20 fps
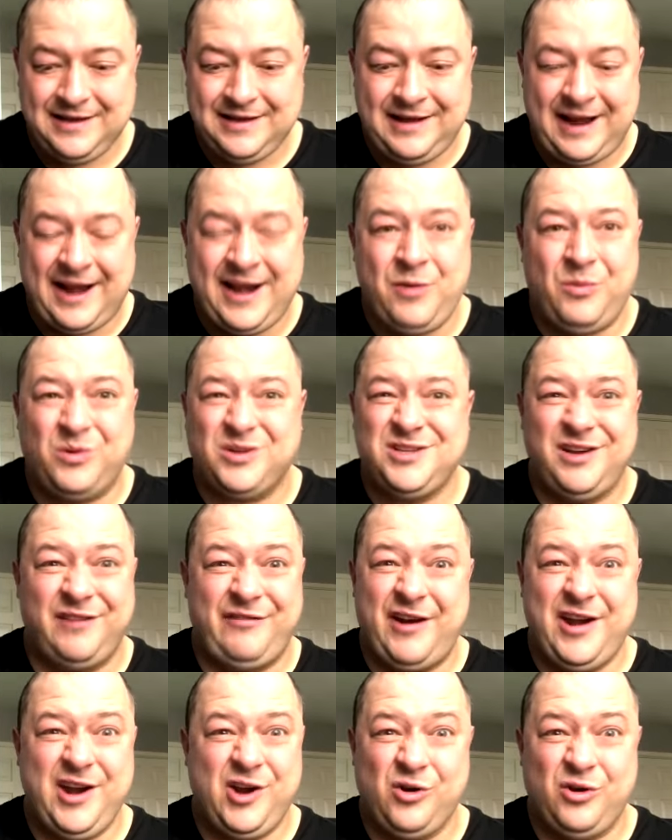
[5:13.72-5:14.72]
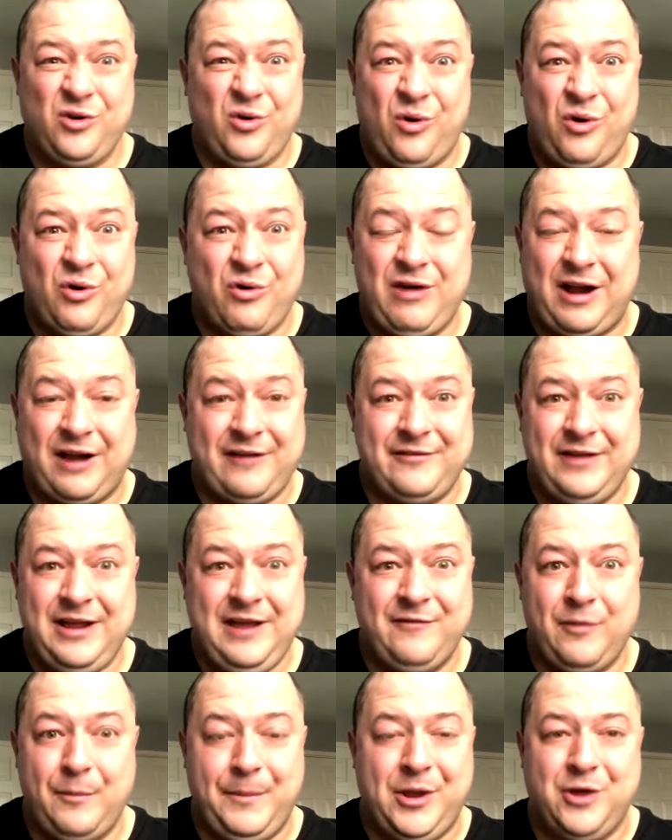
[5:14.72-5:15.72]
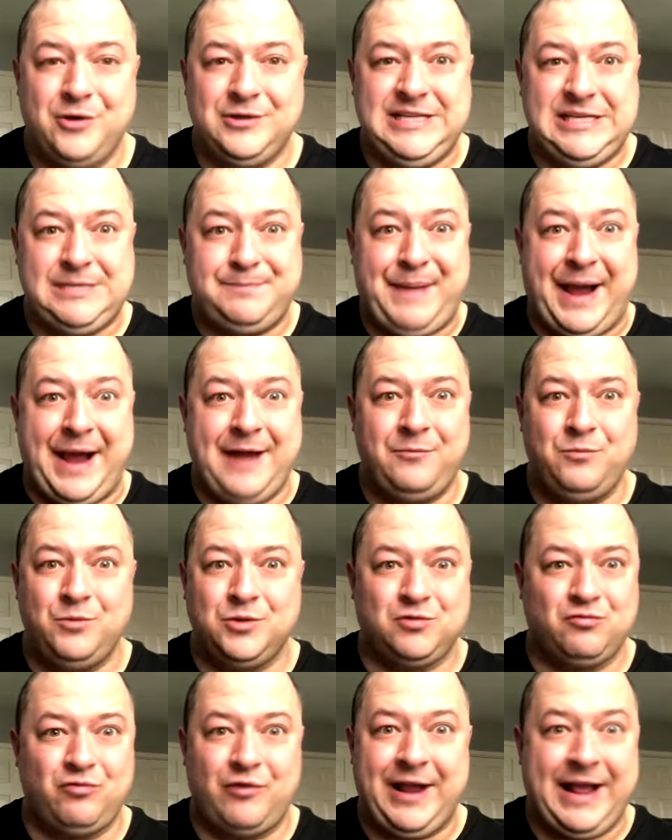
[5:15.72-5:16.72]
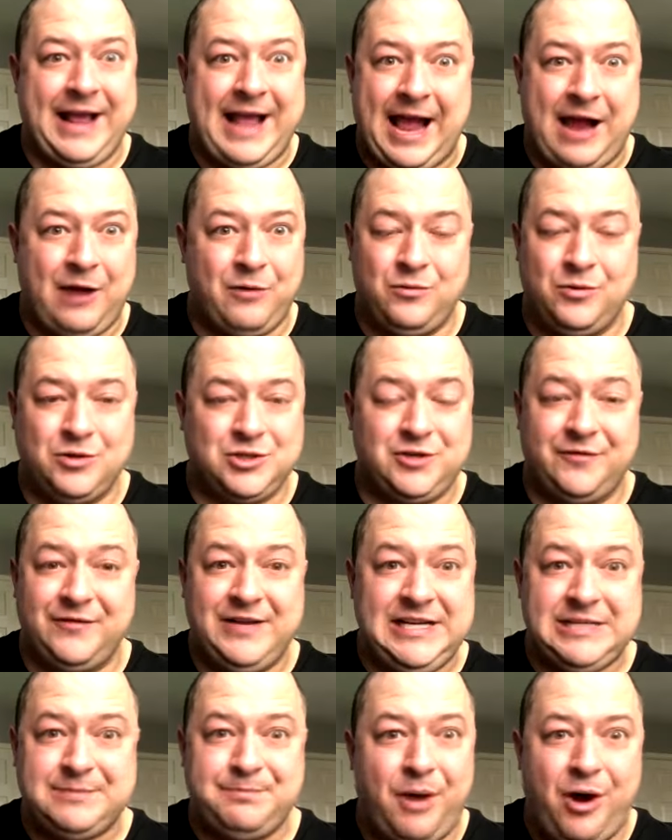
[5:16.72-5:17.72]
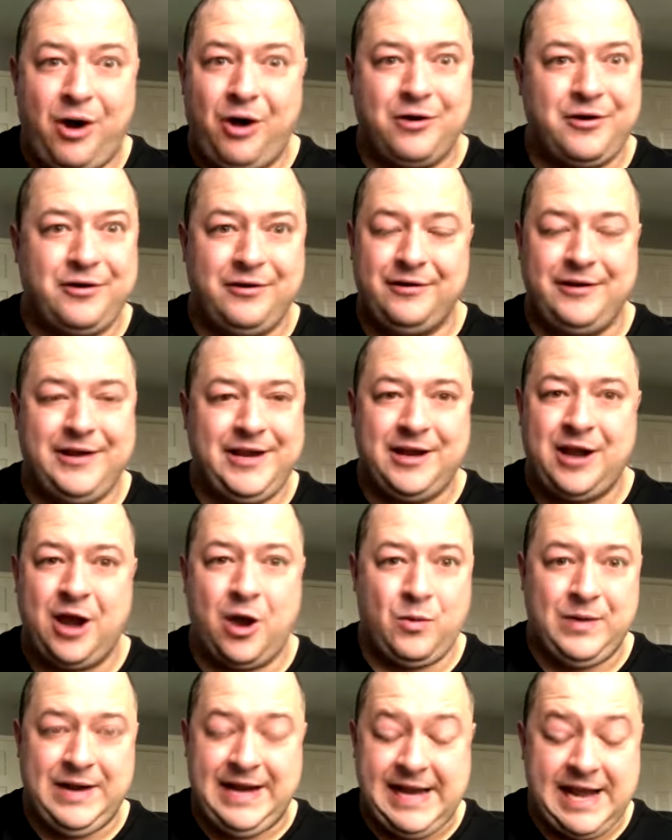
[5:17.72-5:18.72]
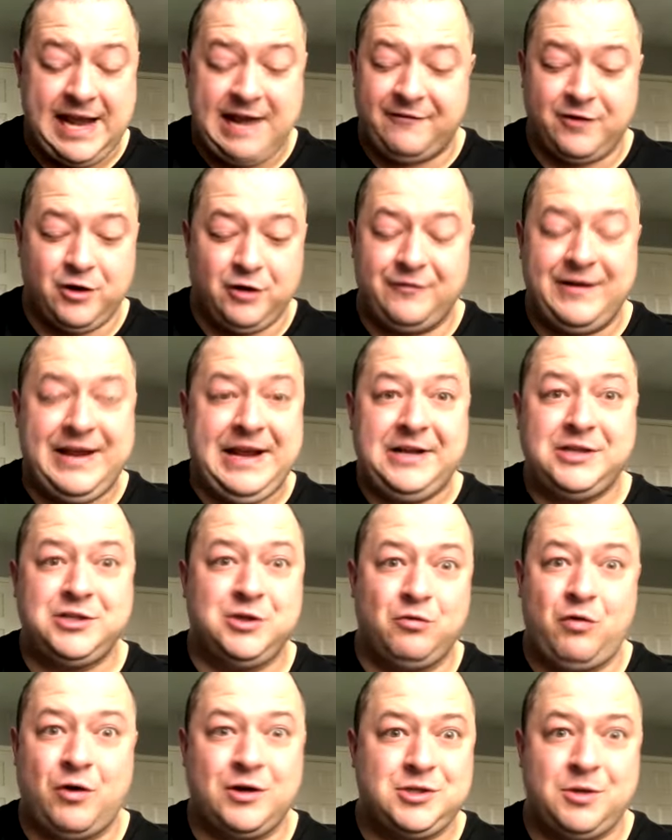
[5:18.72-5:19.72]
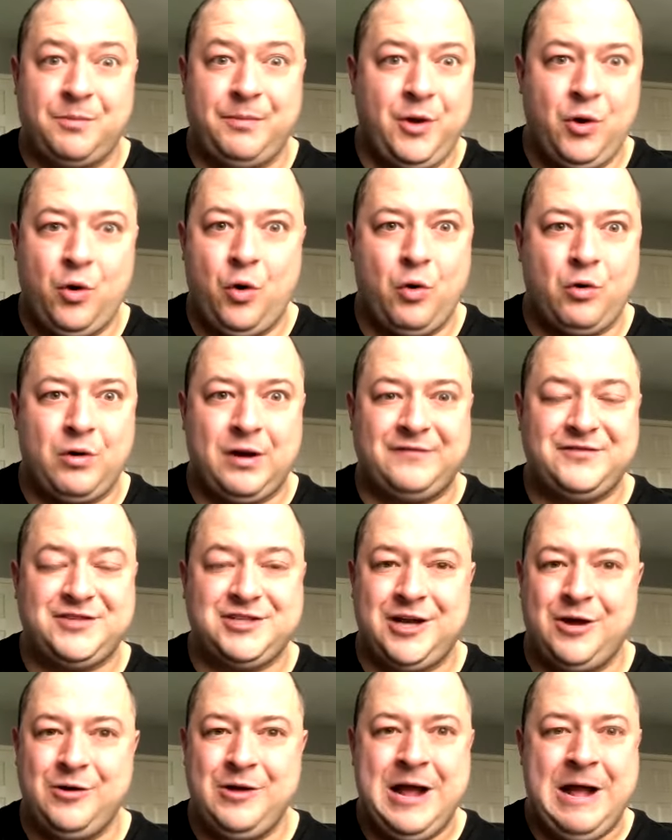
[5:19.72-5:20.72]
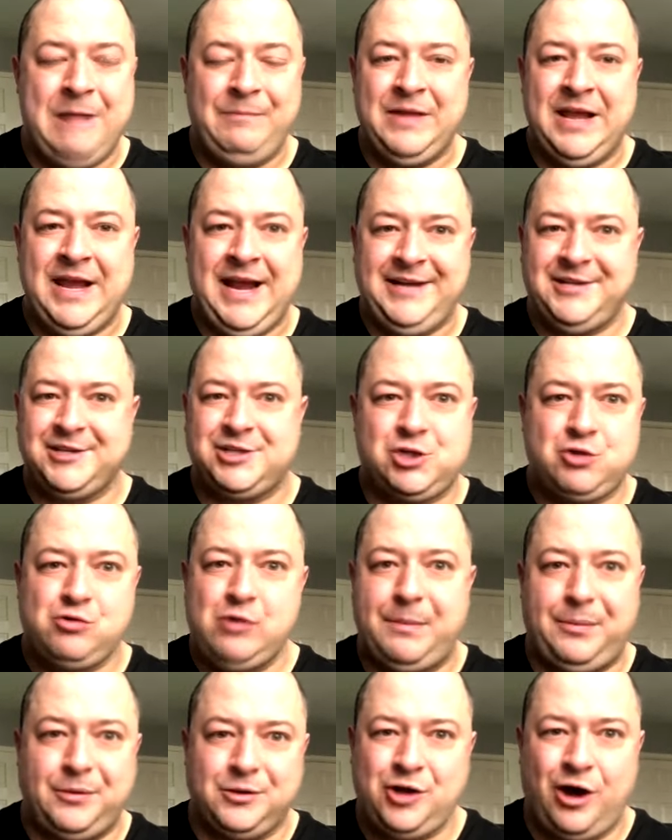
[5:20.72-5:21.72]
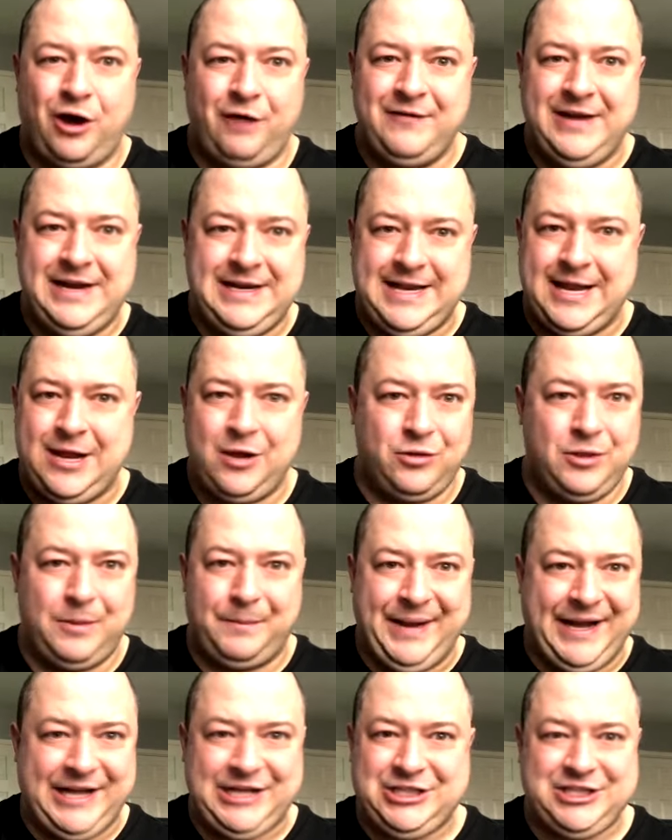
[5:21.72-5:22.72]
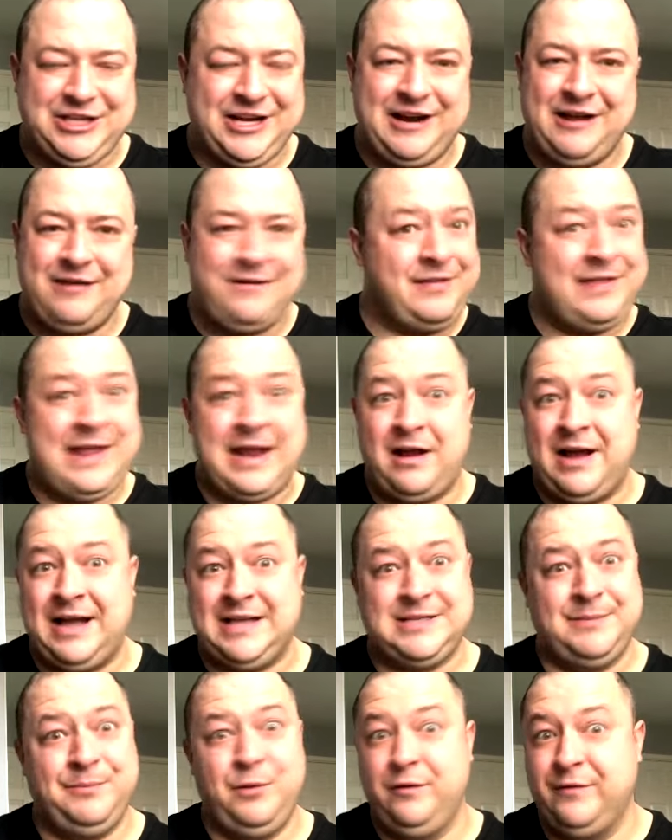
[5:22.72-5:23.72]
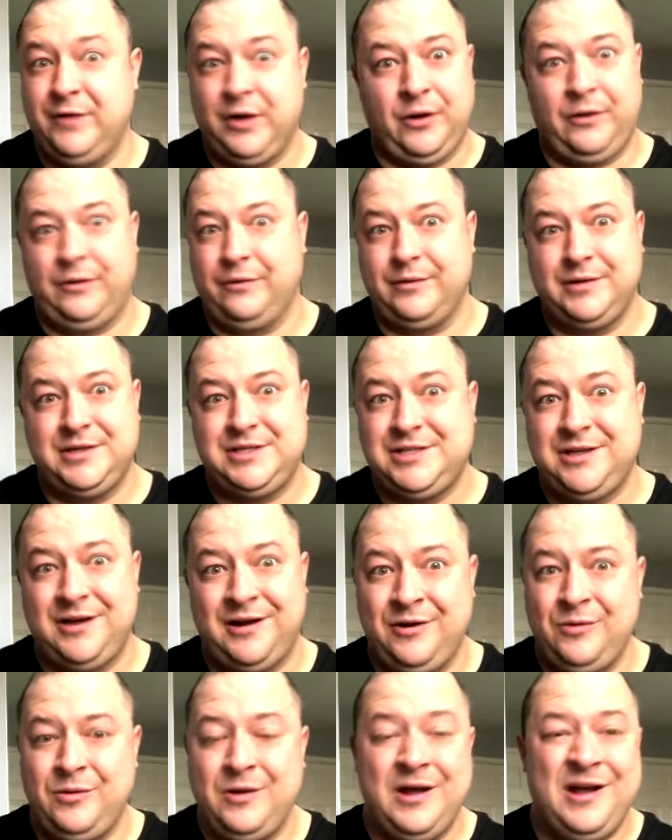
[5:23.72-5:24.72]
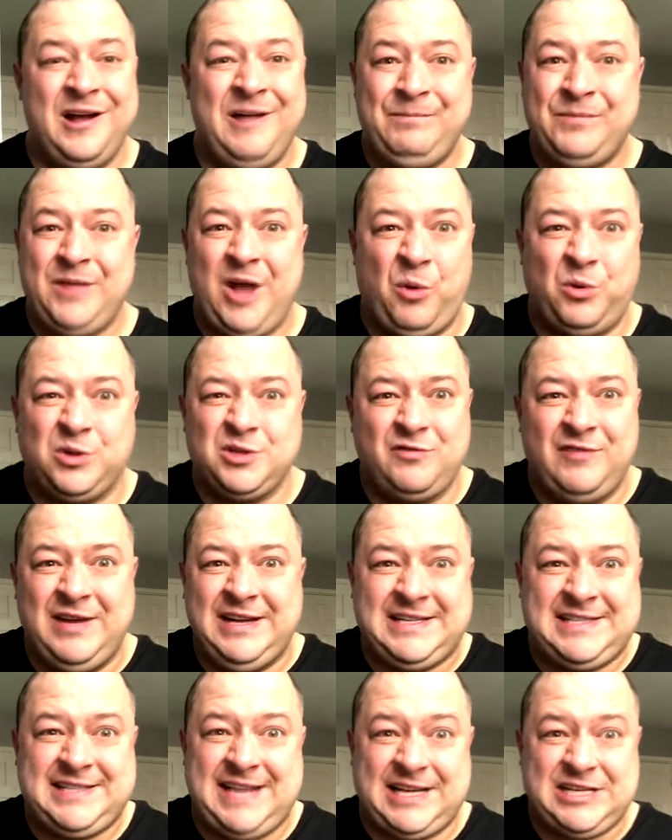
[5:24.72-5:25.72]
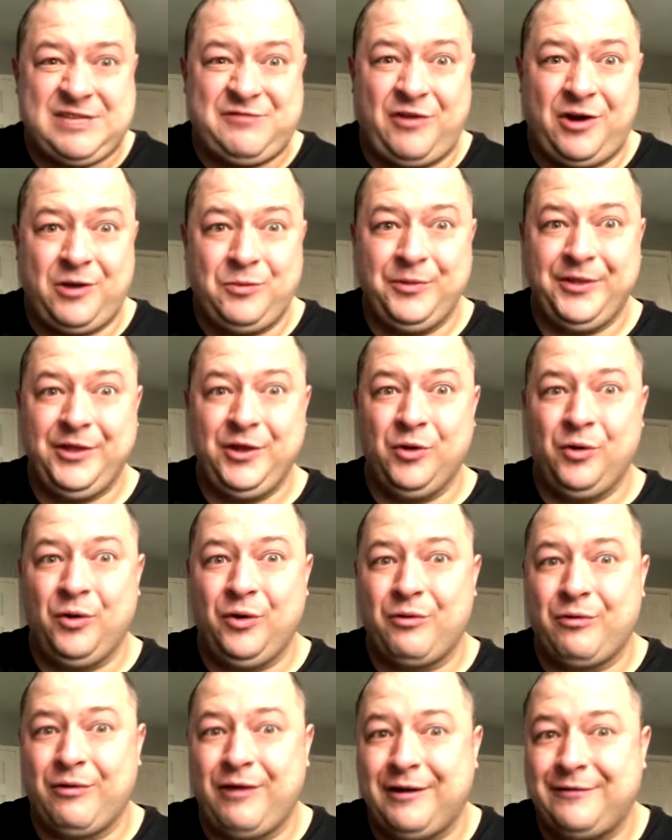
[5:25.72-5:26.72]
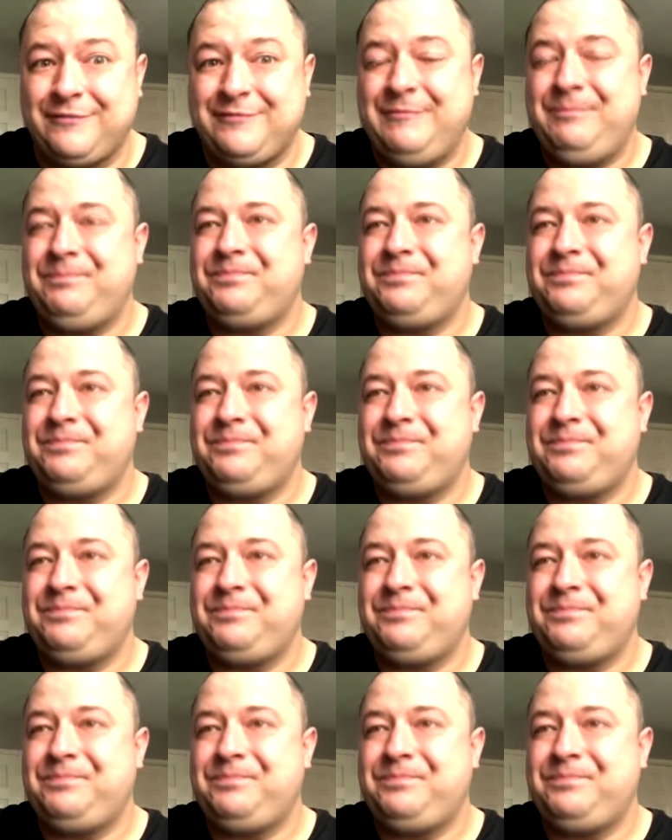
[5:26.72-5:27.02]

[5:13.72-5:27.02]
and it wasn't a very good autograph either because his pen was running out or something, his marker, you know, and he didn't have enough ink to write on the autograph. So he just scribbled RVD on the picture and then I had to move along. So I wasn't really satisfied with the autograph.